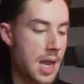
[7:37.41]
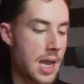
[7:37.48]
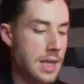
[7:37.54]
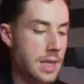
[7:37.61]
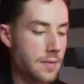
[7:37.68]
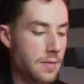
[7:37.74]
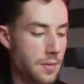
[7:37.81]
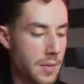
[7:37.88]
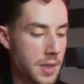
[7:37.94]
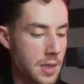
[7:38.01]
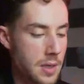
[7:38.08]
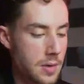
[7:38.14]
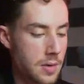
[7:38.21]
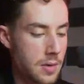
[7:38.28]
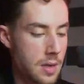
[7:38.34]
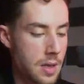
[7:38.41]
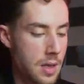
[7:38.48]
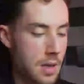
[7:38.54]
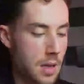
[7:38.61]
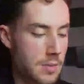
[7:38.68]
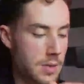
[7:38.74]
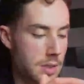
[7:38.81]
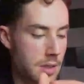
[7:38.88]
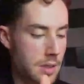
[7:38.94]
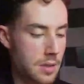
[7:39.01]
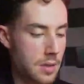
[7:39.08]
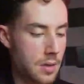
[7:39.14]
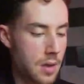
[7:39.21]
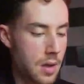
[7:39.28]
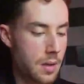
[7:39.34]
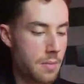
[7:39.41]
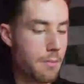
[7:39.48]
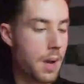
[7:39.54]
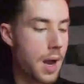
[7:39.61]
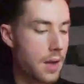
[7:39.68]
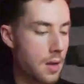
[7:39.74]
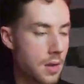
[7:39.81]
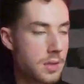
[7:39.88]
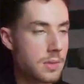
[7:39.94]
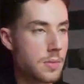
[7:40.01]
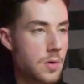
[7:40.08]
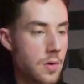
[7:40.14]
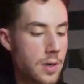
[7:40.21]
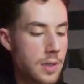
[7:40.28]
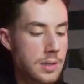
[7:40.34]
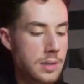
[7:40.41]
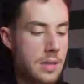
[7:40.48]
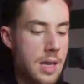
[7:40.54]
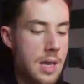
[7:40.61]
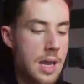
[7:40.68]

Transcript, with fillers: And then from here, I'm just gonna click on my awesome coins